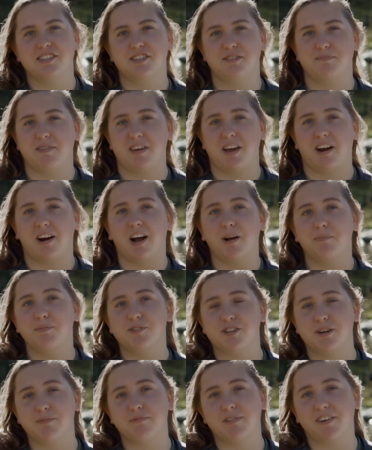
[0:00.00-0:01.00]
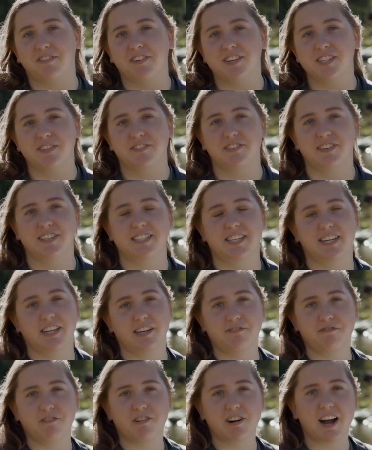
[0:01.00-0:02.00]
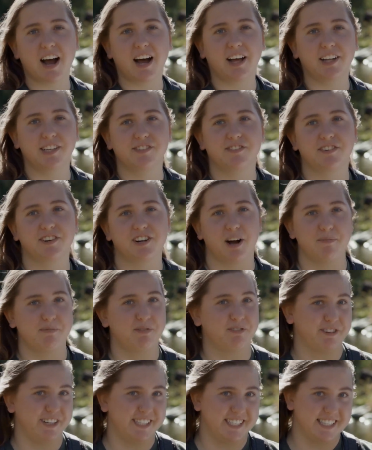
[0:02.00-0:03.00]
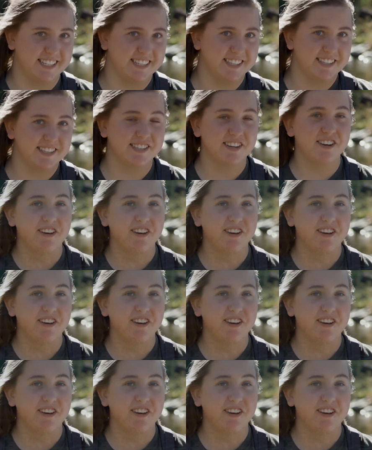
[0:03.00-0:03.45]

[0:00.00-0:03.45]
to be our upstream reference for the City of Fort Collins for a couple reasons.